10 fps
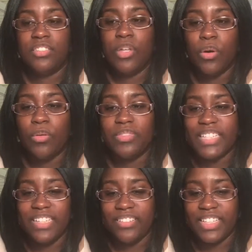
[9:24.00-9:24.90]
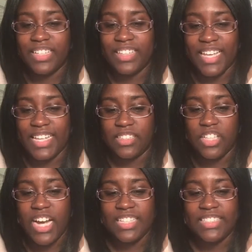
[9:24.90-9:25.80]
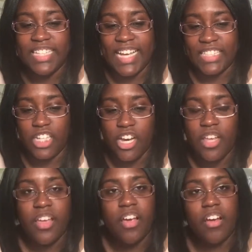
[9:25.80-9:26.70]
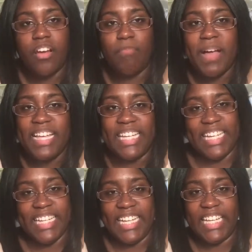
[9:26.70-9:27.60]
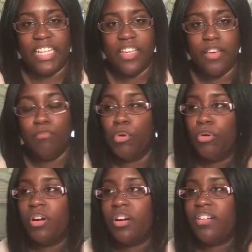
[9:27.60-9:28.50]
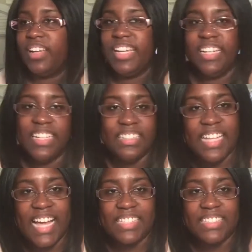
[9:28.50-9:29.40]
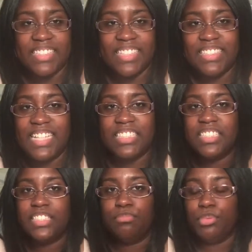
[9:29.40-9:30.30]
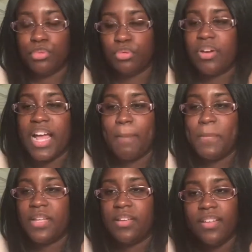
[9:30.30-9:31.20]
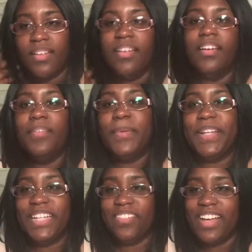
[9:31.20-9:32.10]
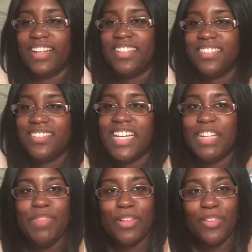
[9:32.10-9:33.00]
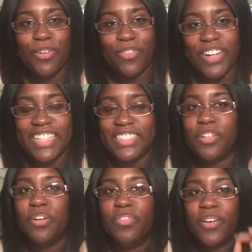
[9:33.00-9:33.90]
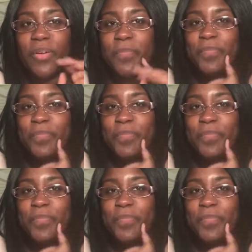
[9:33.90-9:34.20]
don't think you can, like, try to change her. Her by eating more or eating less. Like, that's just bull crap. But anyway, I'm a little rant over.